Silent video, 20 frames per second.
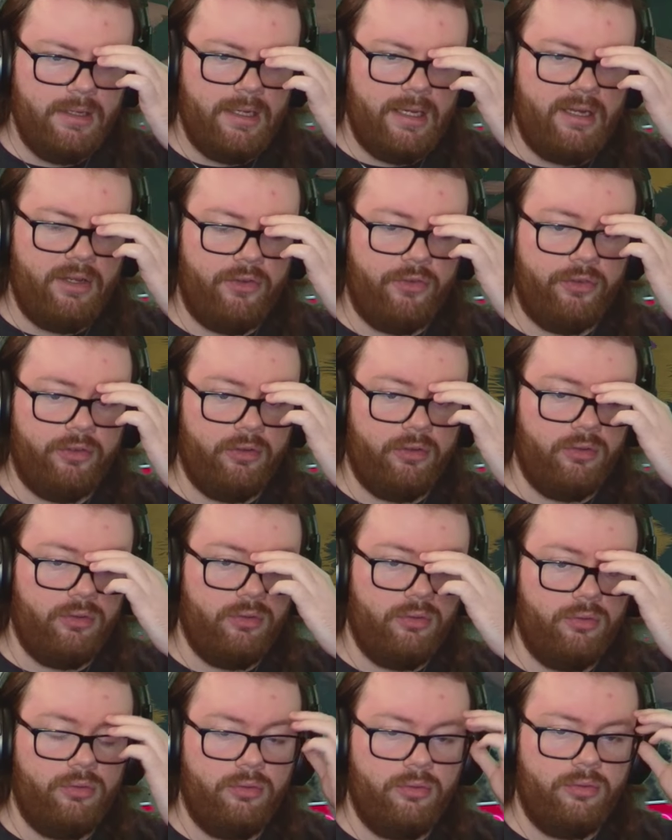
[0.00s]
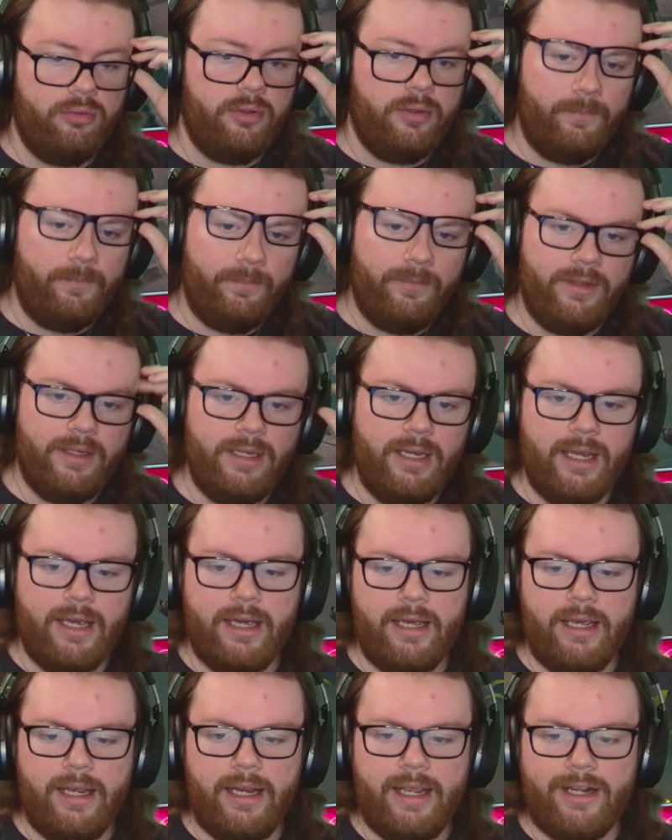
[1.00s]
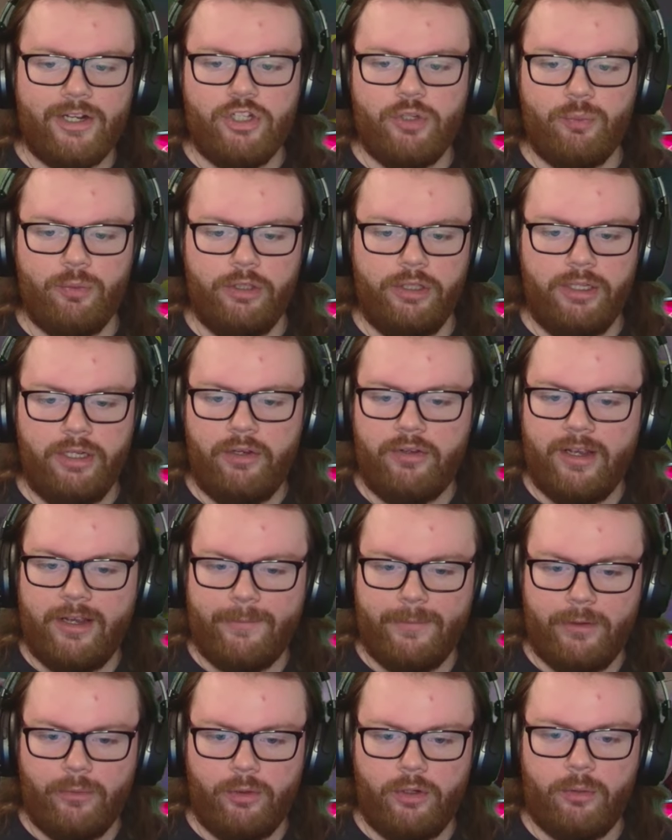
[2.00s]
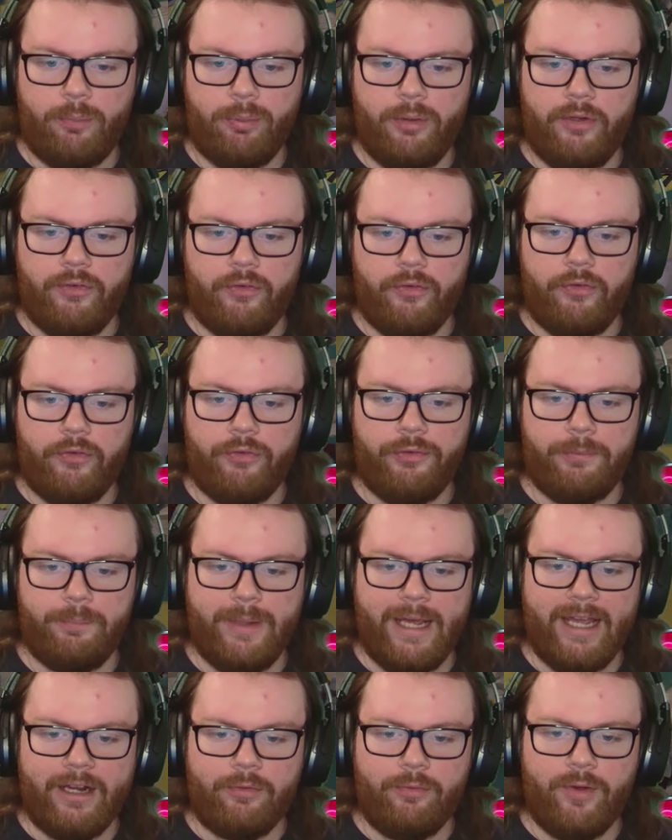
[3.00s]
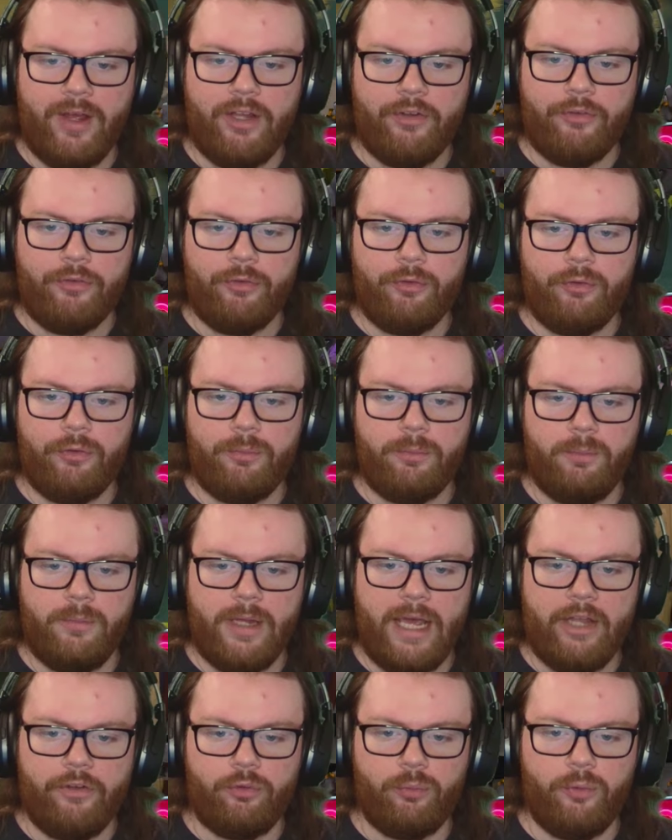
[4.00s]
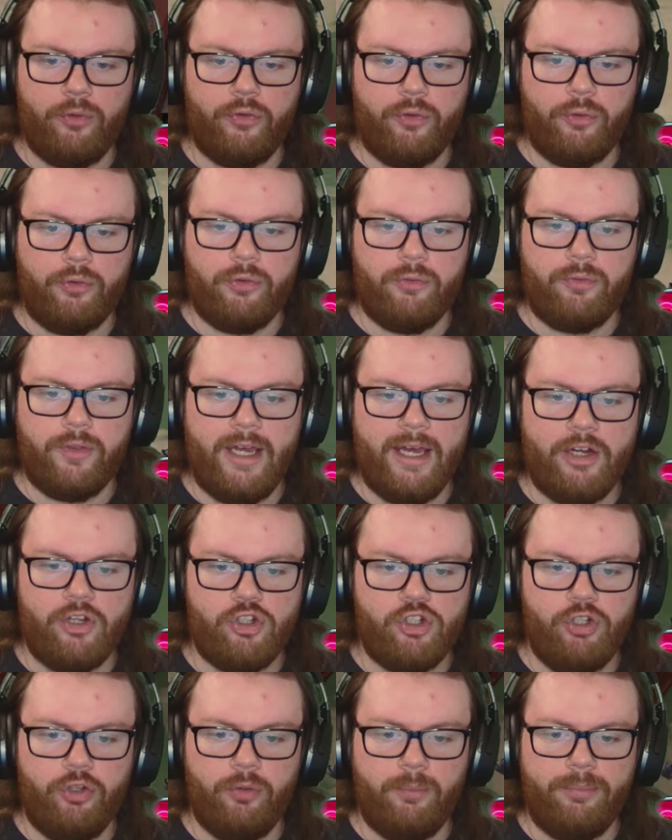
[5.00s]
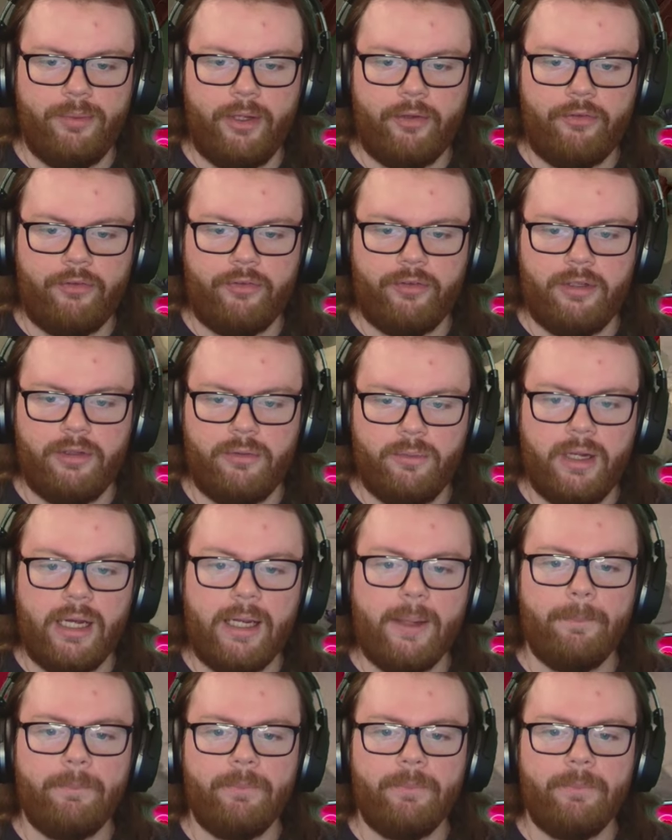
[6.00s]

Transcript: And so, yeah, I actually really need to have my royal presence back faster as a result of that shield busting, right?